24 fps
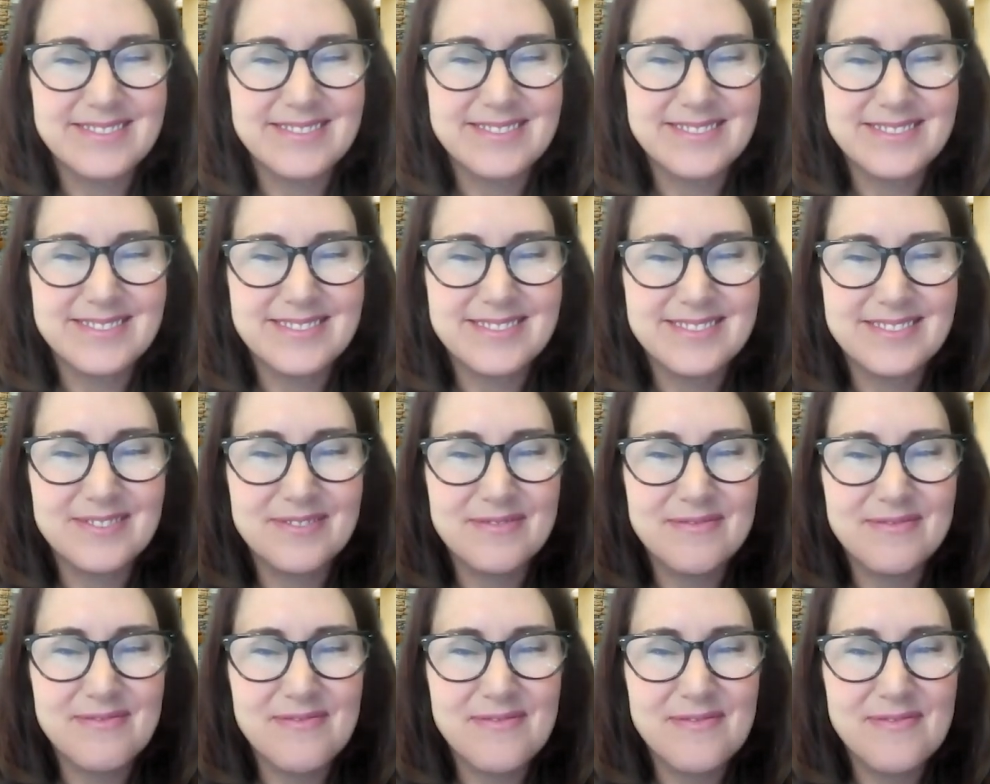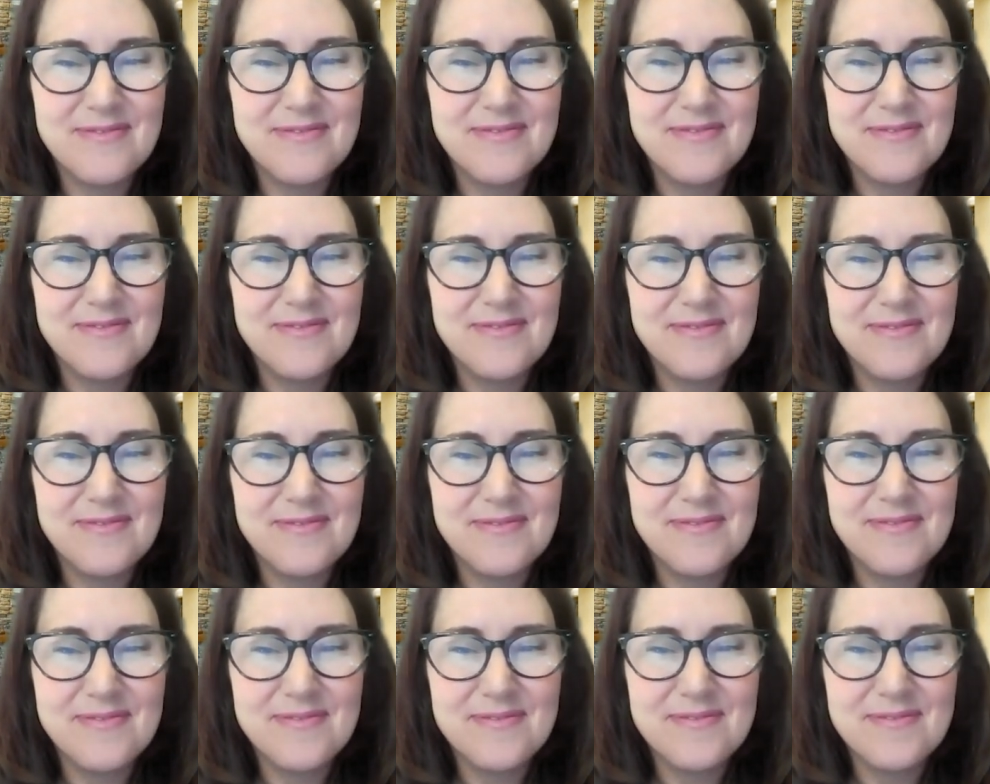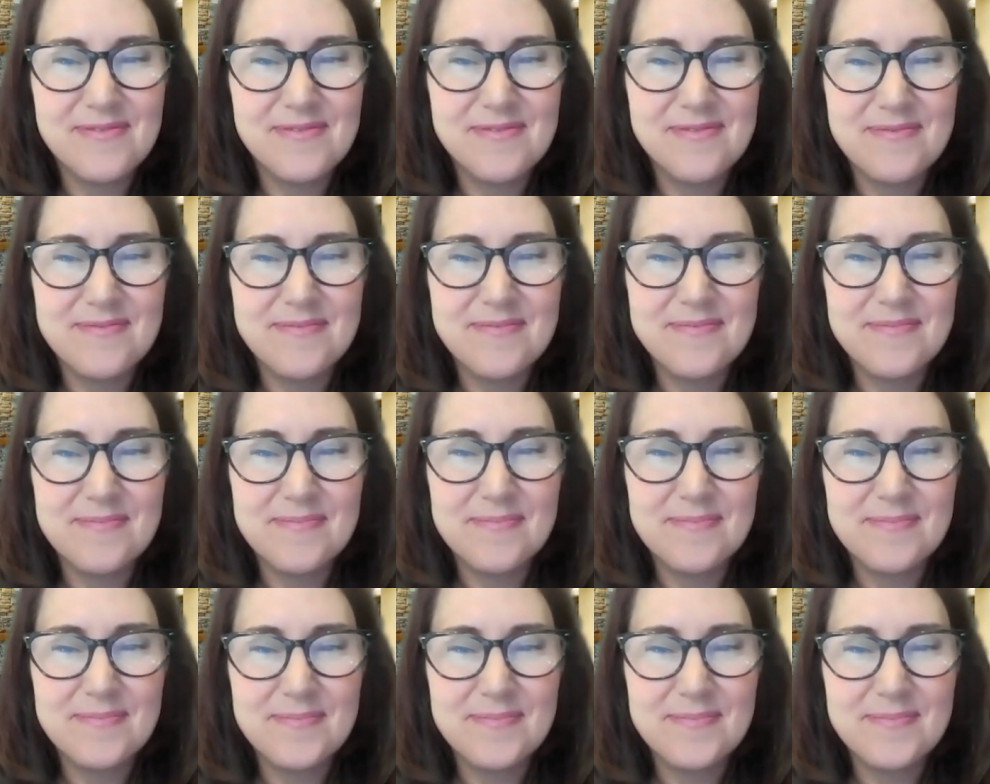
The person shown says nothing.